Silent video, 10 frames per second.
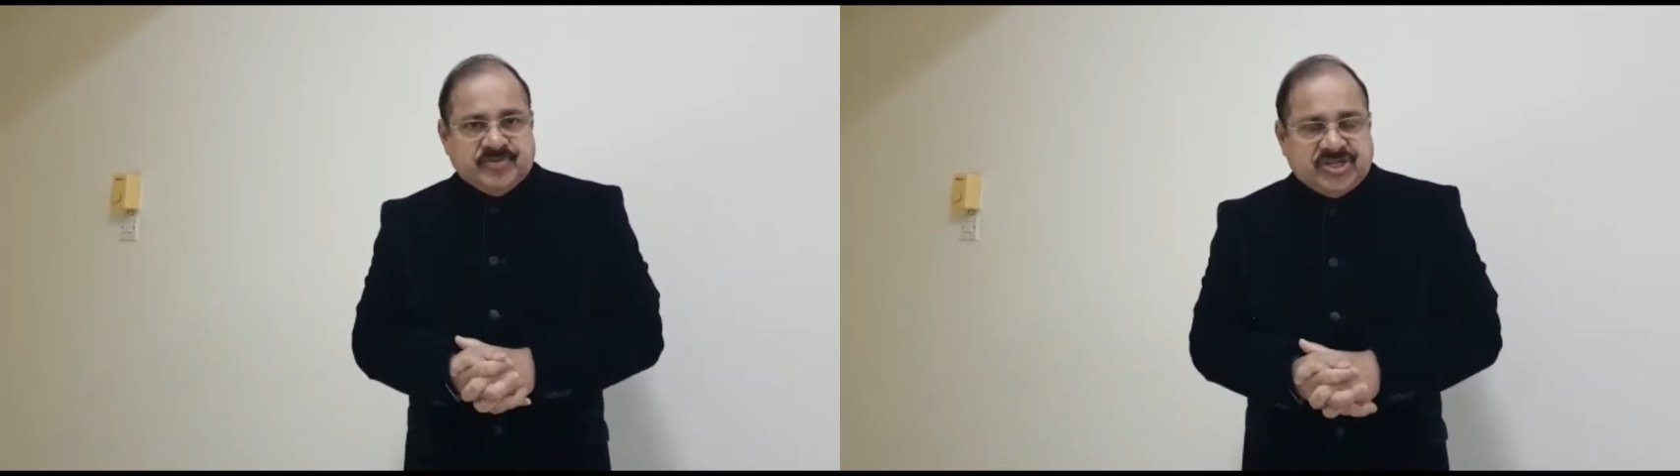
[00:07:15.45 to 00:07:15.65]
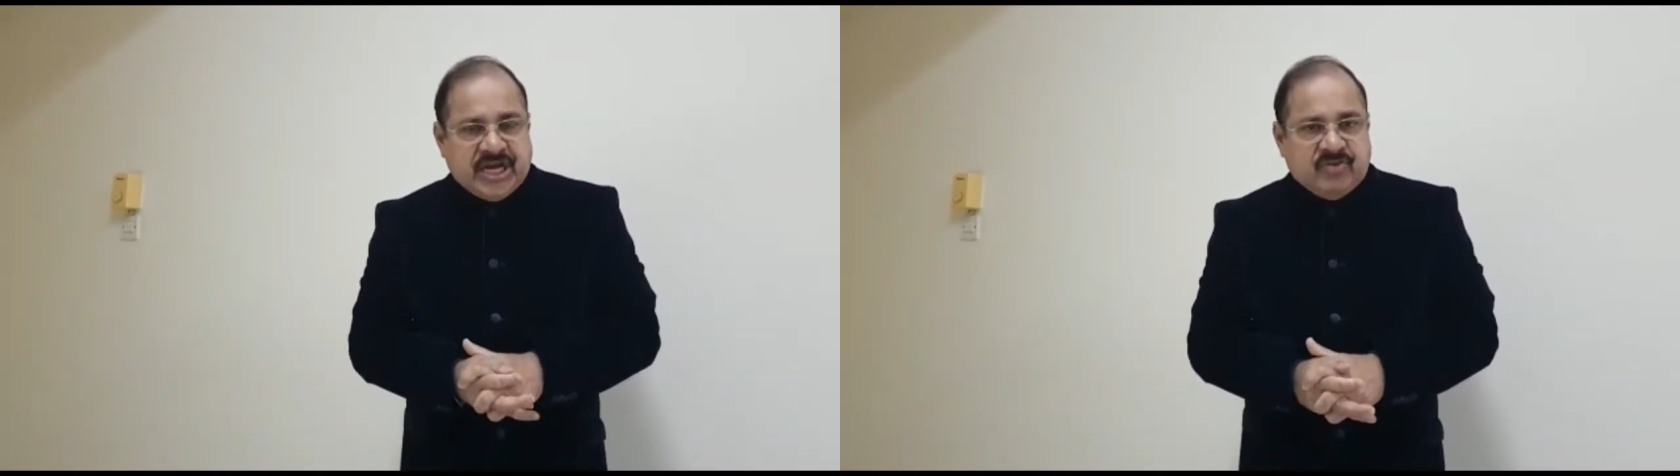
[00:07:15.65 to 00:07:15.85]

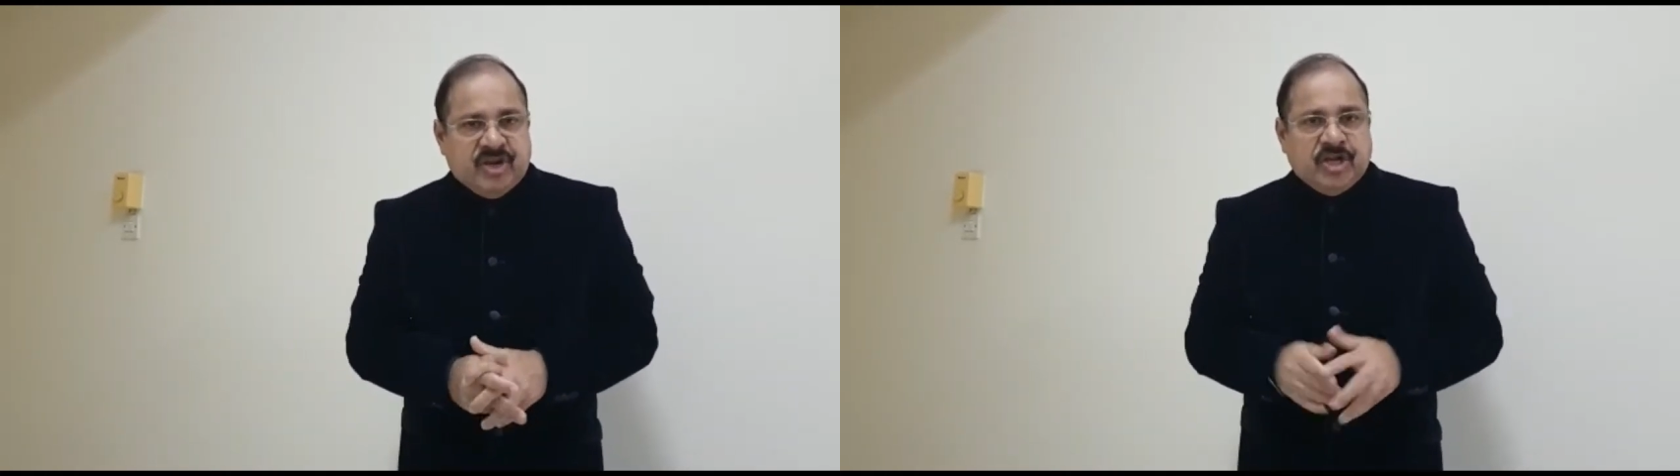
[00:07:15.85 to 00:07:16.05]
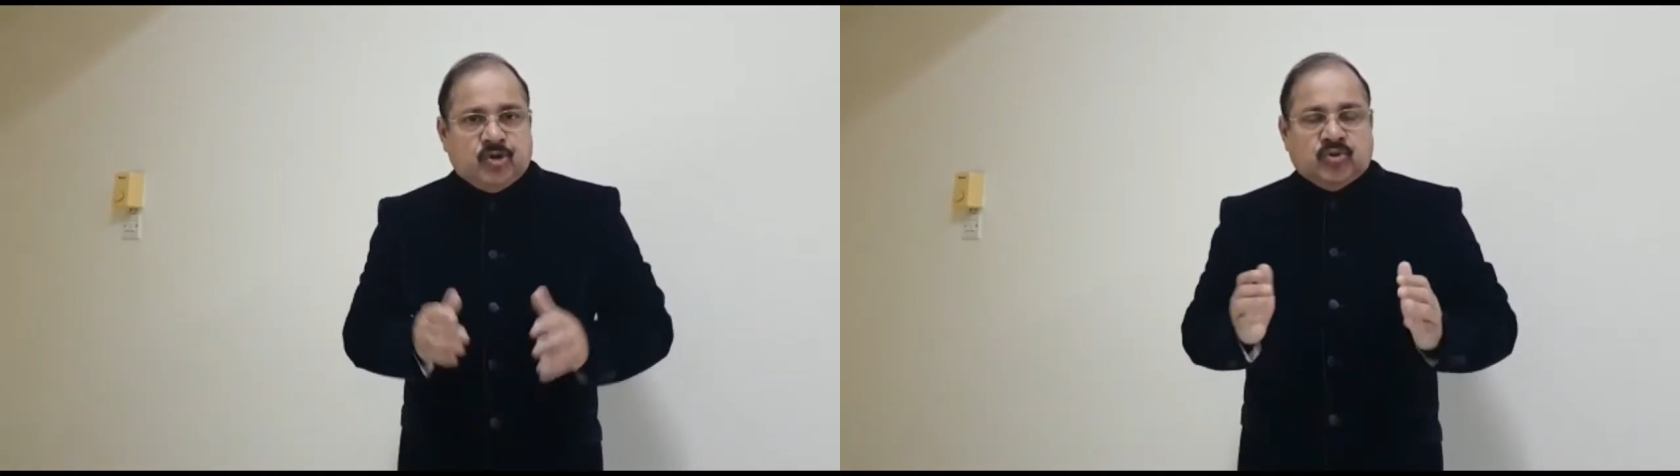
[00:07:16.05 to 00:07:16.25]

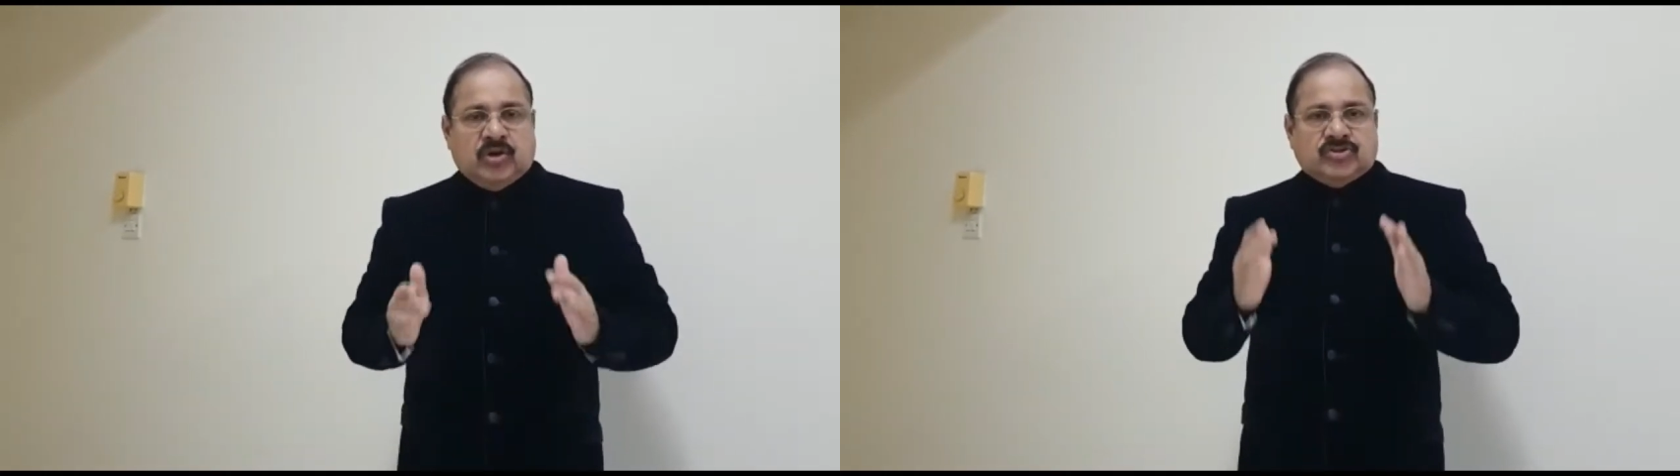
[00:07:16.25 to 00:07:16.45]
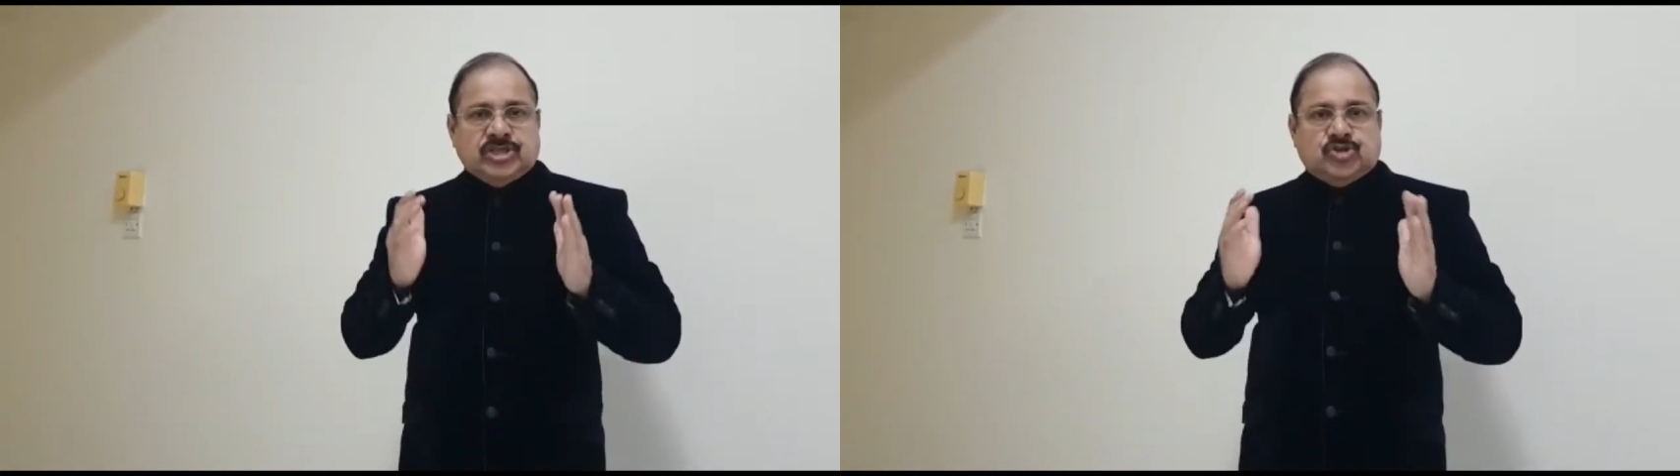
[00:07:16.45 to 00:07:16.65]
January
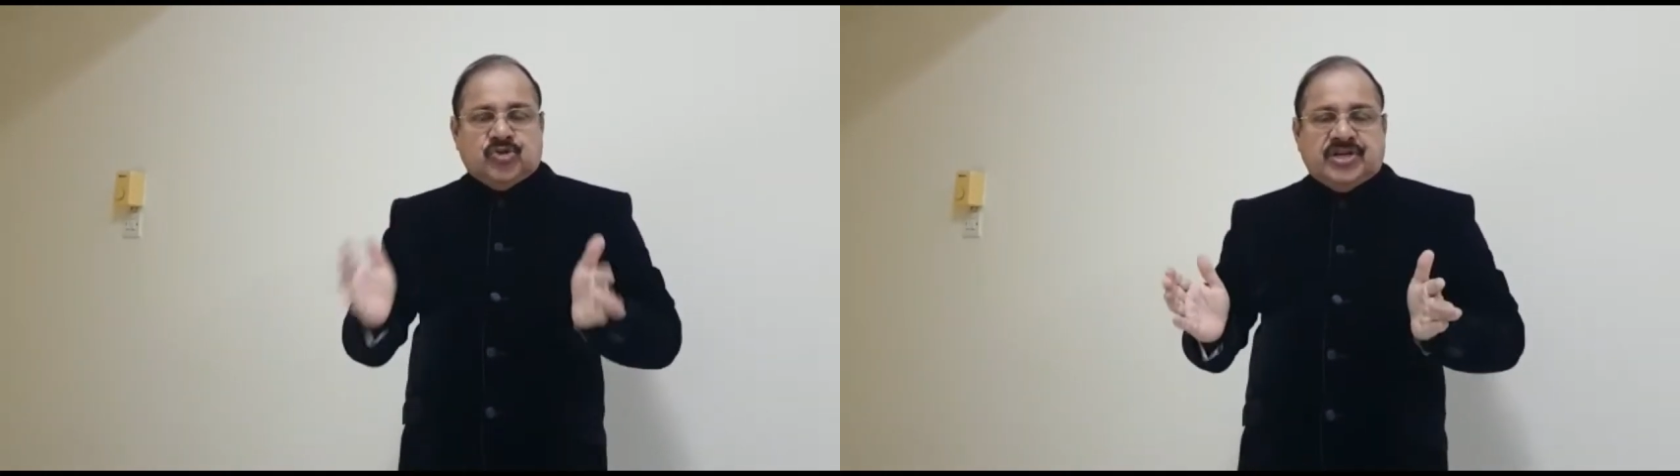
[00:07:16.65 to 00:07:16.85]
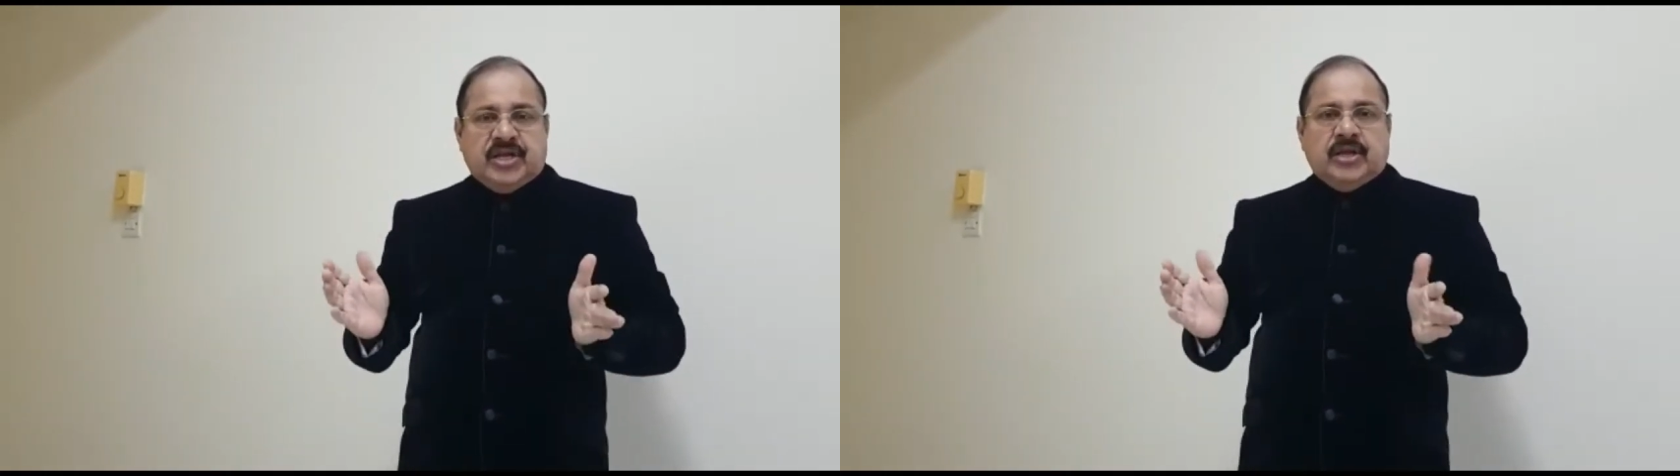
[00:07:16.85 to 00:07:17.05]

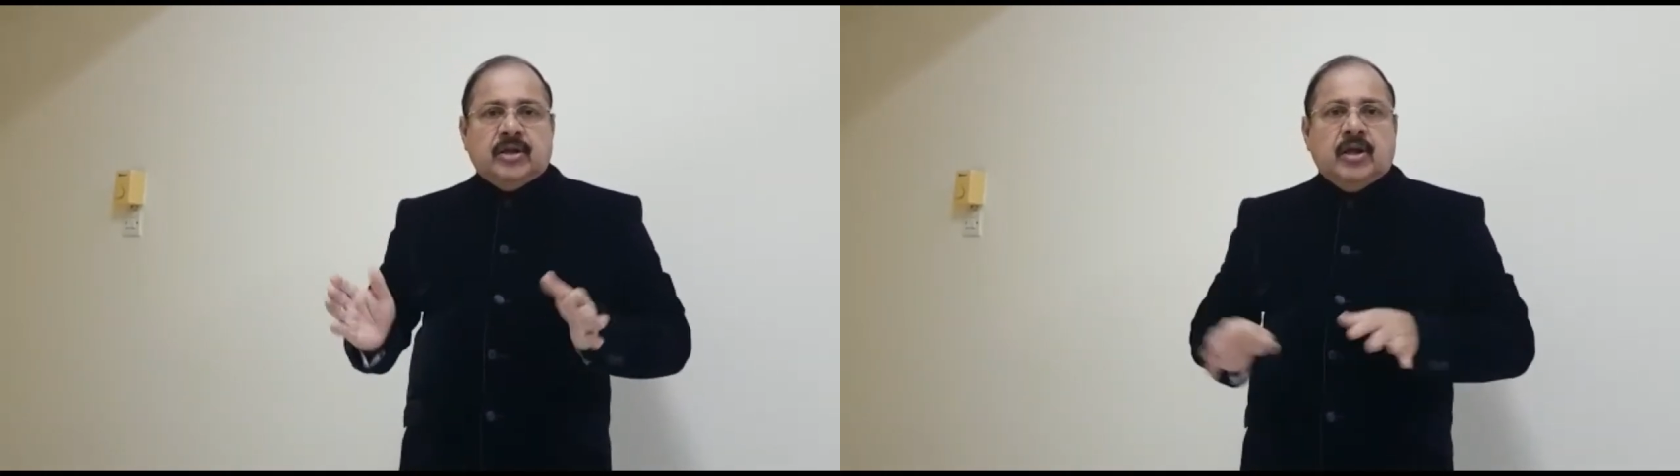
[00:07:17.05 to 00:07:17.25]
2020,